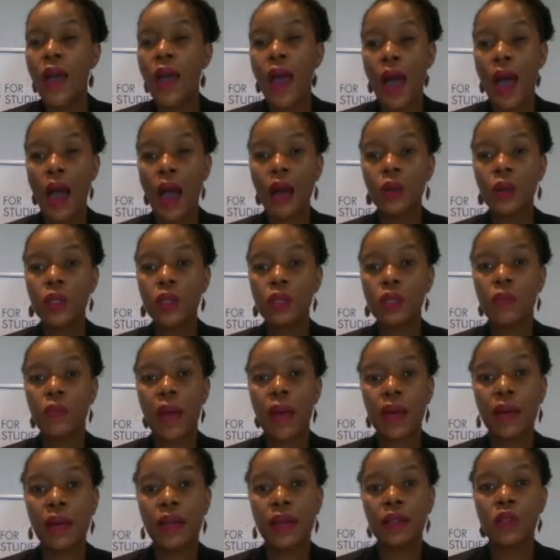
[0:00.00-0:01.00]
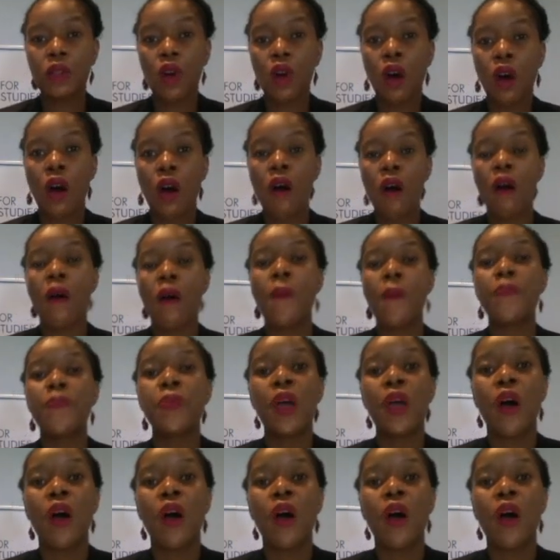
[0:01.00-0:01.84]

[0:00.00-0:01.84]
how smugglers are